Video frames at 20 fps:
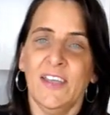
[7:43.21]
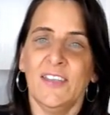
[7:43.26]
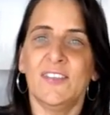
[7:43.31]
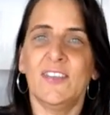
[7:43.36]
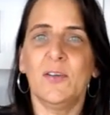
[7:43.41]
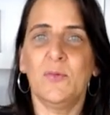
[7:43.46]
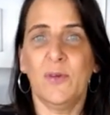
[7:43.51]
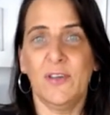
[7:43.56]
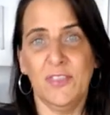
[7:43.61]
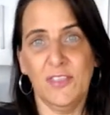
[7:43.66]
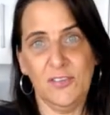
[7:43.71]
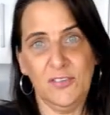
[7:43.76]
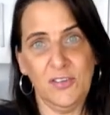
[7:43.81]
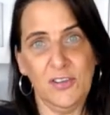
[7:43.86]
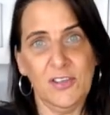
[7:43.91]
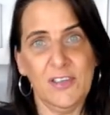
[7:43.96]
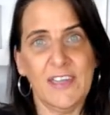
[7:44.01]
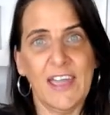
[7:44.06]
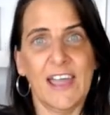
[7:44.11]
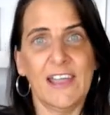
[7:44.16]
So when the
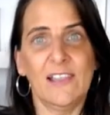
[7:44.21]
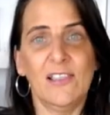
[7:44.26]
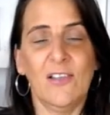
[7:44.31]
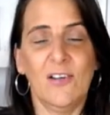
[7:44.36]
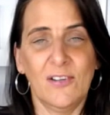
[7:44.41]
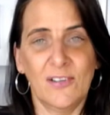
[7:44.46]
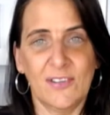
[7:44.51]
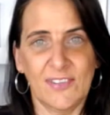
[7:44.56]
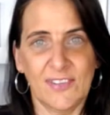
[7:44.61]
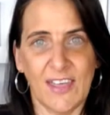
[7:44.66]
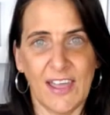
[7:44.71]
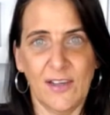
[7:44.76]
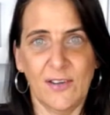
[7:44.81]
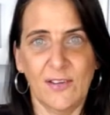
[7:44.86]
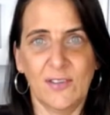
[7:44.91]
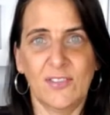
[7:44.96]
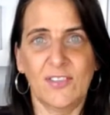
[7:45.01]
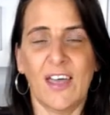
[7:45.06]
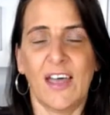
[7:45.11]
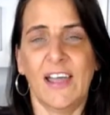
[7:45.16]
new catalog
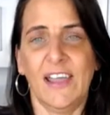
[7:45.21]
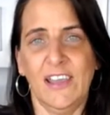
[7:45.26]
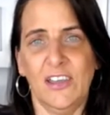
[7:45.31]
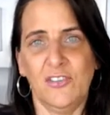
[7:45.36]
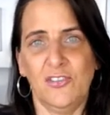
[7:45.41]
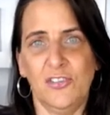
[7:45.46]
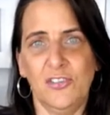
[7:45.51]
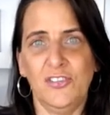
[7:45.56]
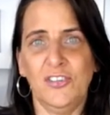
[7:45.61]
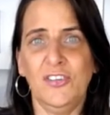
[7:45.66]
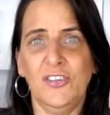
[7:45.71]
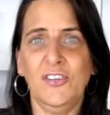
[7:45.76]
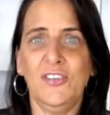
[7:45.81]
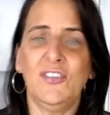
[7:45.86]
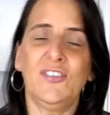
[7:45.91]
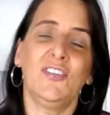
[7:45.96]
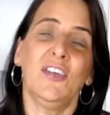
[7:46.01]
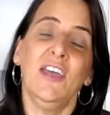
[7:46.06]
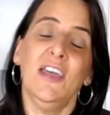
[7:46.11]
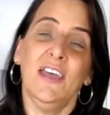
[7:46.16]
sales are
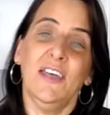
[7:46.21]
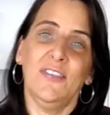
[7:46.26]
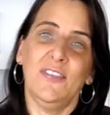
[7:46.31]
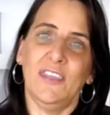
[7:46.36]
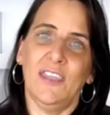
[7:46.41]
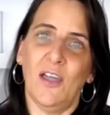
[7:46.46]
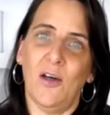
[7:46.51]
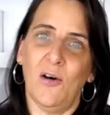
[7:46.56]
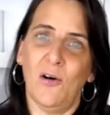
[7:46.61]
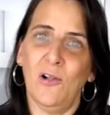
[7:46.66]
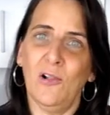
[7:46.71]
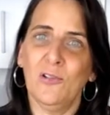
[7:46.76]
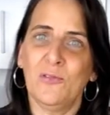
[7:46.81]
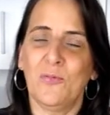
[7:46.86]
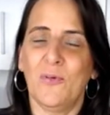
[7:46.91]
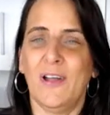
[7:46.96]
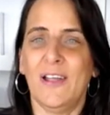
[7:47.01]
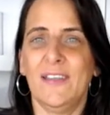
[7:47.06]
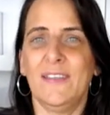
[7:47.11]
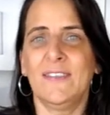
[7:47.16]
introduced, the old
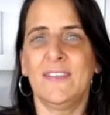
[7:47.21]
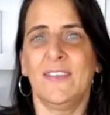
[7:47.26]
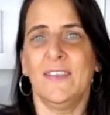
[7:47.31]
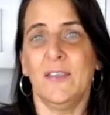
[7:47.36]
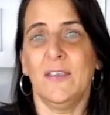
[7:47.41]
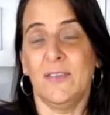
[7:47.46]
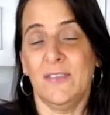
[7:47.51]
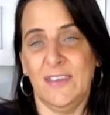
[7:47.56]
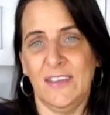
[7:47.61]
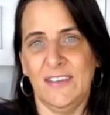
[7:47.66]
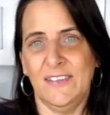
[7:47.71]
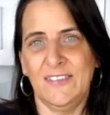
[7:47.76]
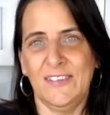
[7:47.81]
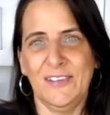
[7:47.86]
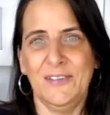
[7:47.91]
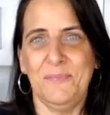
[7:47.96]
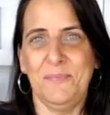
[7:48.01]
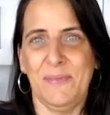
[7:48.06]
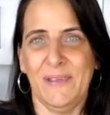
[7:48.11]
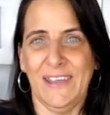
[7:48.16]
ones need
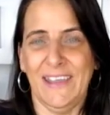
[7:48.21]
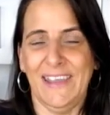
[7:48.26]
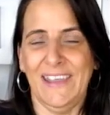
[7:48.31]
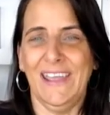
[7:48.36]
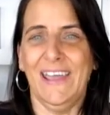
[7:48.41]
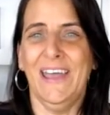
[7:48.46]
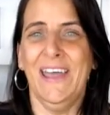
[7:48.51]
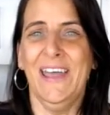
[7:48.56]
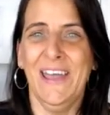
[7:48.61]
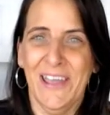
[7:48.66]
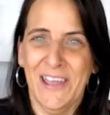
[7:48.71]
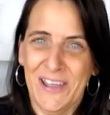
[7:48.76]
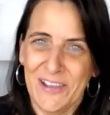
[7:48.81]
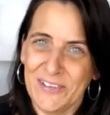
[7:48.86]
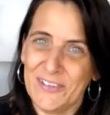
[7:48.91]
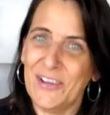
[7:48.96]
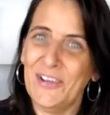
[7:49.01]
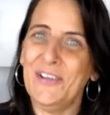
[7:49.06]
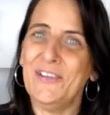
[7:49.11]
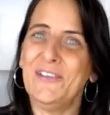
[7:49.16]
to be
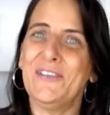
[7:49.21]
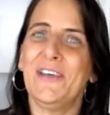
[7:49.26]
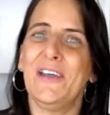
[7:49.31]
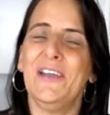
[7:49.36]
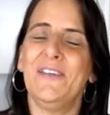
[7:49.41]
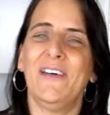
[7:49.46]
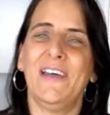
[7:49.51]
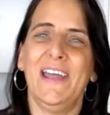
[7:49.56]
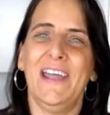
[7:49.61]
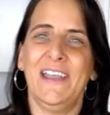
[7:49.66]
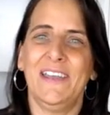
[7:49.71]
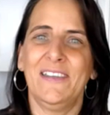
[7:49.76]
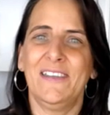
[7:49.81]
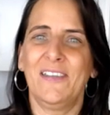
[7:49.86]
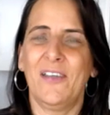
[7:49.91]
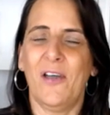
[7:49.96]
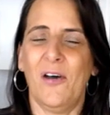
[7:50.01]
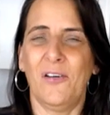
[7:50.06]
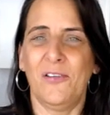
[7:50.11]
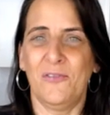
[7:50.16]
turned over and
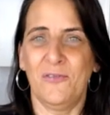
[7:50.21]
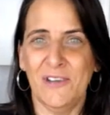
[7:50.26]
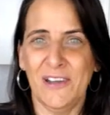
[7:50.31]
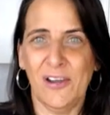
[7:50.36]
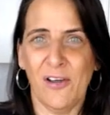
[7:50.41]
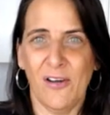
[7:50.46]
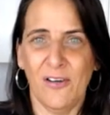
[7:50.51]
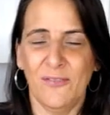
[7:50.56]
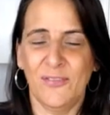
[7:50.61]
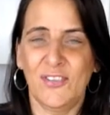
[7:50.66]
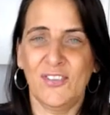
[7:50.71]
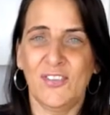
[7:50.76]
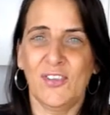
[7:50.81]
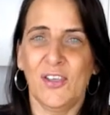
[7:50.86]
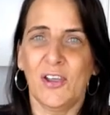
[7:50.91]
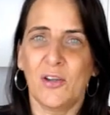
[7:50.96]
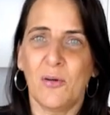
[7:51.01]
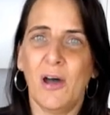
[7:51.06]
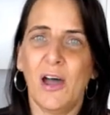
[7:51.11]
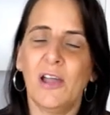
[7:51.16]
gotten rid of.
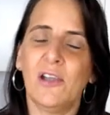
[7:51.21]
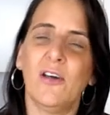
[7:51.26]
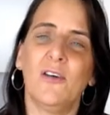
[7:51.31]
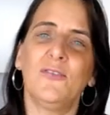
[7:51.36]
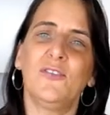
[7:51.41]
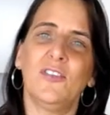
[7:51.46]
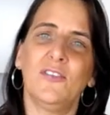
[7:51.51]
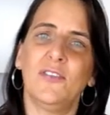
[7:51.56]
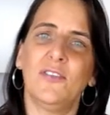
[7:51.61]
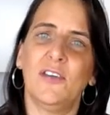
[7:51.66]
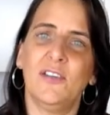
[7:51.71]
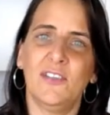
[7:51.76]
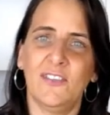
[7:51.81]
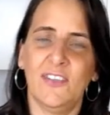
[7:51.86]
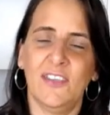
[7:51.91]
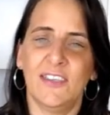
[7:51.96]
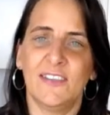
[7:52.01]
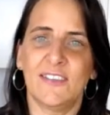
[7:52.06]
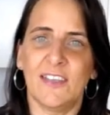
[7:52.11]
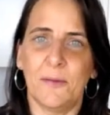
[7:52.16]
So quite often those
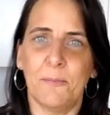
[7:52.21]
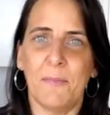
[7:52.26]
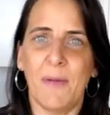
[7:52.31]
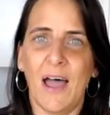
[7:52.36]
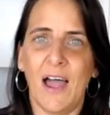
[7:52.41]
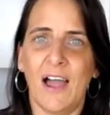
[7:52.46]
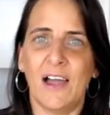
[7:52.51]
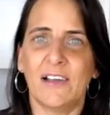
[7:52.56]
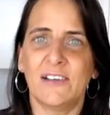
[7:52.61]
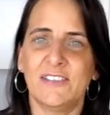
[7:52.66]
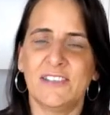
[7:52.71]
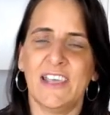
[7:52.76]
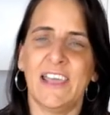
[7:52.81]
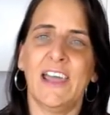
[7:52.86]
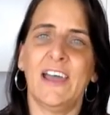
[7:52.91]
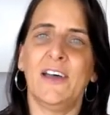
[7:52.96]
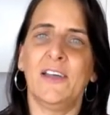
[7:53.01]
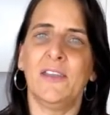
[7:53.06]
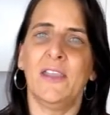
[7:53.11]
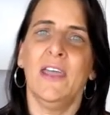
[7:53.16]
things are marked
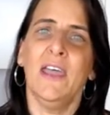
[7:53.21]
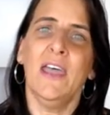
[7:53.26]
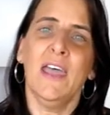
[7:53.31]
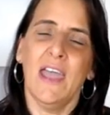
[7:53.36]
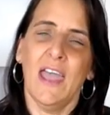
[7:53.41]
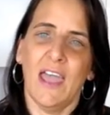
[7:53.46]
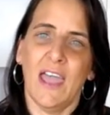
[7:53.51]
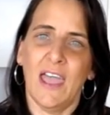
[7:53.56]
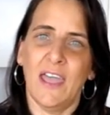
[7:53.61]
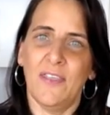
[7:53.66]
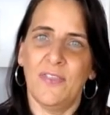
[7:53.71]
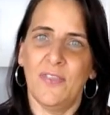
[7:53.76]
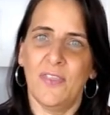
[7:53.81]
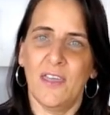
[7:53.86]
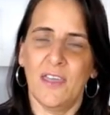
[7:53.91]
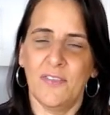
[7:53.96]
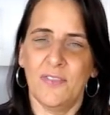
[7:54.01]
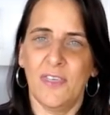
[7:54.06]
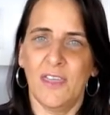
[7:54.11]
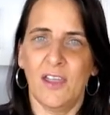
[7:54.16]
down, and
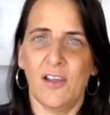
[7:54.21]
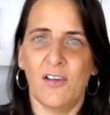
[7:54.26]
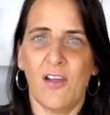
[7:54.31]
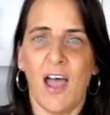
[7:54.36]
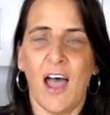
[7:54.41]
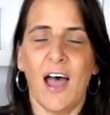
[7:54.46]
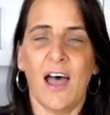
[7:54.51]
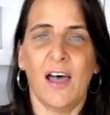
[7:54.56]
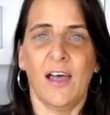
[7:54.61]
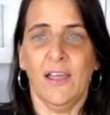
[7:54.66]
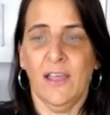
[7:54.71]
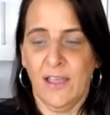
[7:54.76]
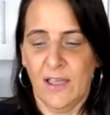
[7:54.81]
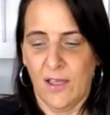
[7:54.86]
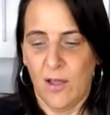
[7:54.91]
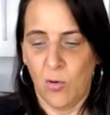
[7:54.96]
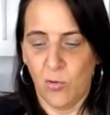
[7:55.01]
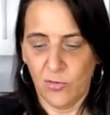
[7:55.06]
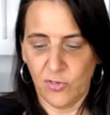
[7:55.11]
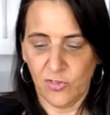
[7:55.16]
there are
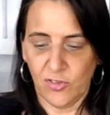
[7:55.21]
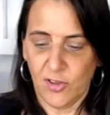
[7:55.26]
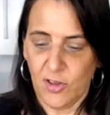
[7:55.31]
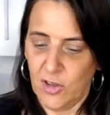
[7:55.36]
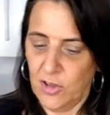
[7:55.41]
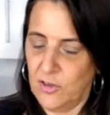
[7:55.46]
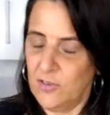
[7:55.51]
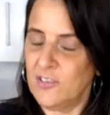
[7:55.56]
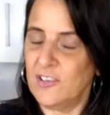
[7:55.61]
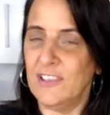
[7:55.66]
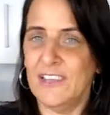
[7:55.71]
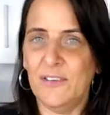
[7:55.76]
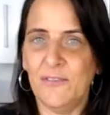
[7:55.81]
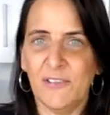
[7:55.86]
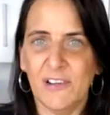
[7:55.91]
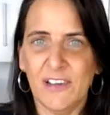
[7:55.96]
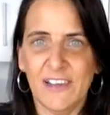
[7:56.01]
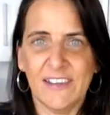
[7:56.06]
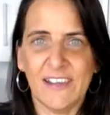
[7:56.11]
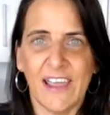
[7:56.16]
also
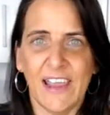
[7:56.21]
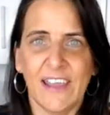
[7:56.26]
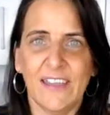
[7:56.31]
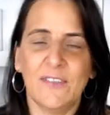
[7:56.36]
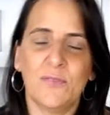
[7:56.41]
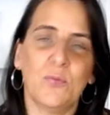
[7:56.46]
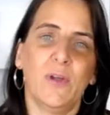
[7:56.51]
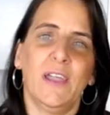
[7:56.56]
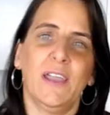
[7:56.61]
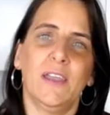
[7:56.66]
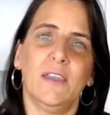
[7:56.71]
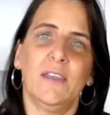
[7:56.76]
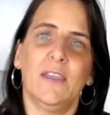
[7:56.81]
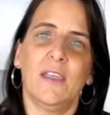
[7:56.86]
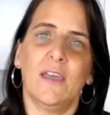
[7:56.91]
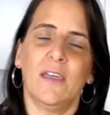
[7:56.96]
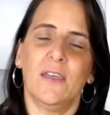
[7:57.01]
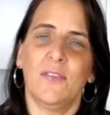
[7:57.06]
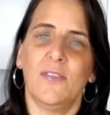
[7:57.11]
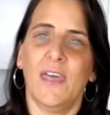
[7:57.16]
delivery days when
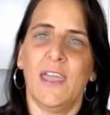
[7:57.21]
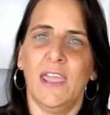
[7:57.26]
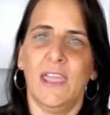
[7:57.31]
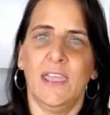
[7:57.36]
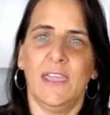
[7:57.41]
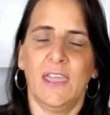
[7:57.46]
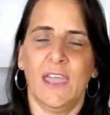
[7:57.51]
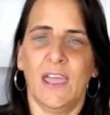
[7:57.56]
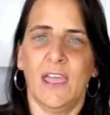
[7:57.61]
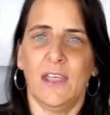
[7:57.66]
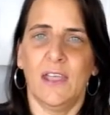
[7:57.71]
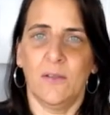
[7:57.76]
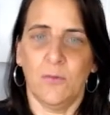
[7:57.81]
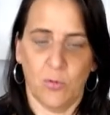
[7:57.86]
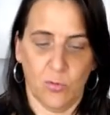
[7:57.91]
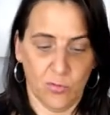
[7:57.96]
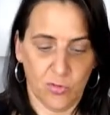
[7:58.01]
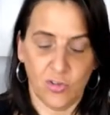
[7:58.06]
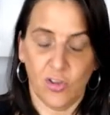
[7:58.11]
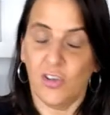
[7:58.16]
they get,
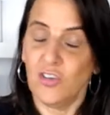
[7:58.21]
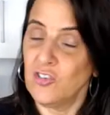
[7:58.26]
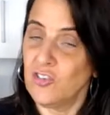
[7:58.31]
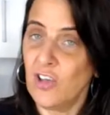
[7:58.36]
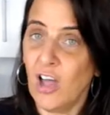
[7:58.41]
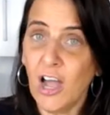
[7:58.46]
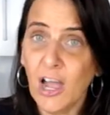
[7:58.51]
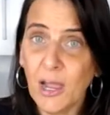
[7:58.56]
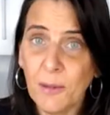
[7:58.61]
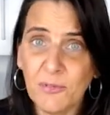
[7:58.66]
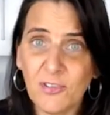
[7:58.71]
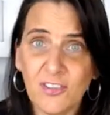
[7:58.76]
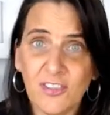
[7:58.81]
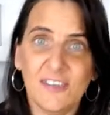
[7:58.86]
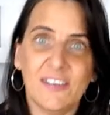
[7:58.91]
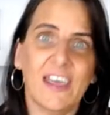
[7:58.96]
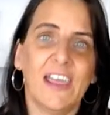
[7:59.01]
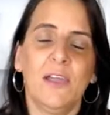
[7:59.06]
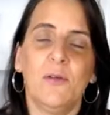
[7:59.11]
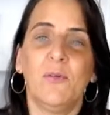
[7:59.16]
or certain times of the
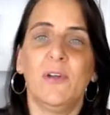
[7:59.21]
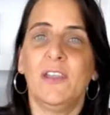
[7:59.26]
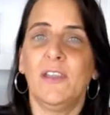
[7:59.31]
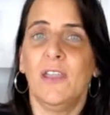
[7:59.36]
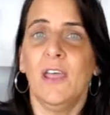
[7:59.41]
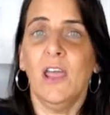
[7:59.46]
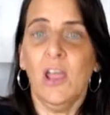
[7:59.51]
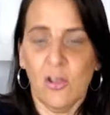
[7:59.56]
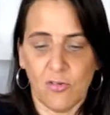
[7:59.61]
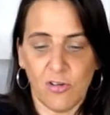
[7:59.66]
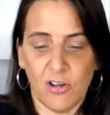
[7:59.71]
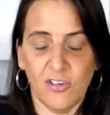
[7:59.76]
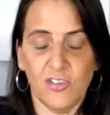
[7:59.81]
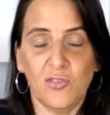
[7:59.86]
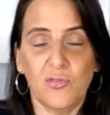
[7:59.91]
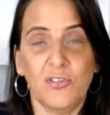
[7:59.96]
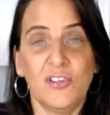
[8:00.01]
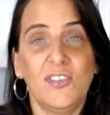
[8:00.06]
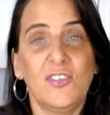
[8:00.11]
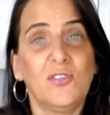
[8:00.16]
day when
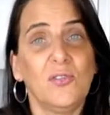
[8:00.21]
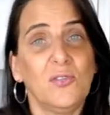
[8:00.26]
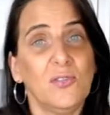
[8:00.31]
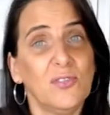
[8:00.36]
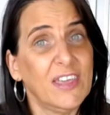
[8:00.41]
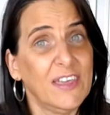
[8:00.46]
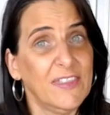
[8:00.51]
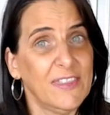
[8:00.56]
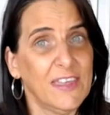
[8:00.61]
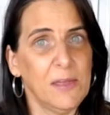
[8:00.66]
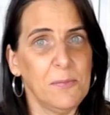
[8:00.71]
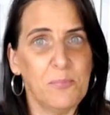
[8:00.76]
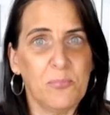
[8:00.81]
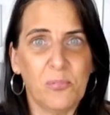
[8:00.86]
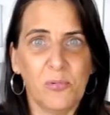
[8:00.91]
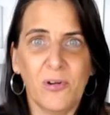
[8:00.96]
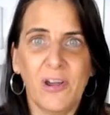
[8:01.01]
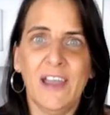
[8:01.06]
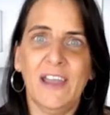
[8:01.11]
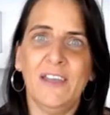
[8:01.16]
grocery stores their
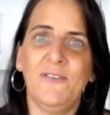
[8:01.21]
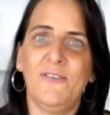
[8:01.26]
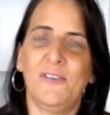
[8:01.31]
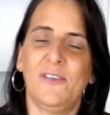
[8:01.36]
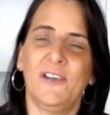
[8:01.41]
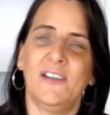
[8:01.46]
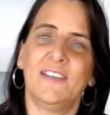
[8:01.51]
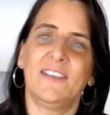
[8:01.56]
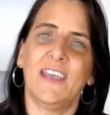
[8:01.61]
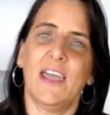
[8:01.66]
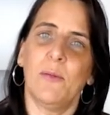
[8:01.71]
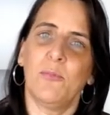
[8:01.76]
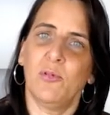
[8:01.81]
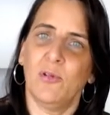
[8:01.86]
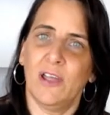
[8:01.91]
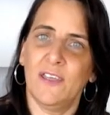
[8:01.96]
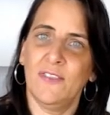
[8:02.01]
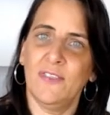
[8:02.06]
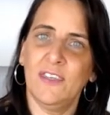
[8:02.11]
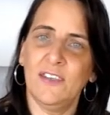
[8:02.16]
bread, for example,
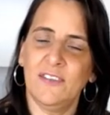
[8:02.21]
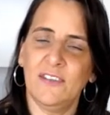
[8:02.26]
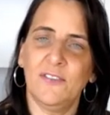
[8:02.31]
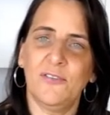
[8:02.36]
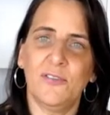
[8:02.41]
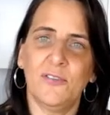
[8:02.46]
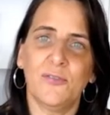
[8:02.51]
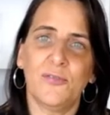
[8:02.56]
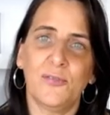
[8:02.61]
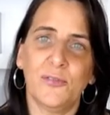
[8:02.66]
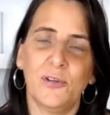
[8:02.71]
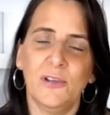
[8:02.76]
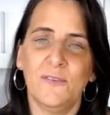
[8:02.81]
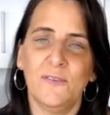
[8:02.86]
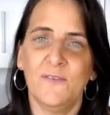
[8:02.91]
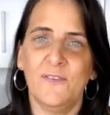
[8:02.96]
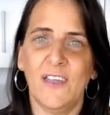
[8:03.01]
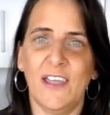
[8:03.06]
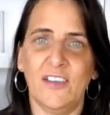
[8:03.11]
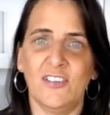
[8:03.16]
and their different fruit
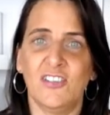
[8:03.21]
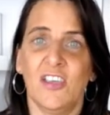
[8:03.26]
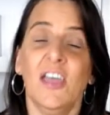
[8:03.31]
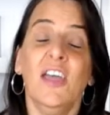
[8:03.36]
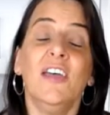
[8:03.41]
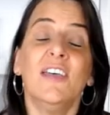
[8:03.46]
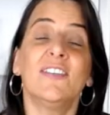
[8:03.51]
and veg.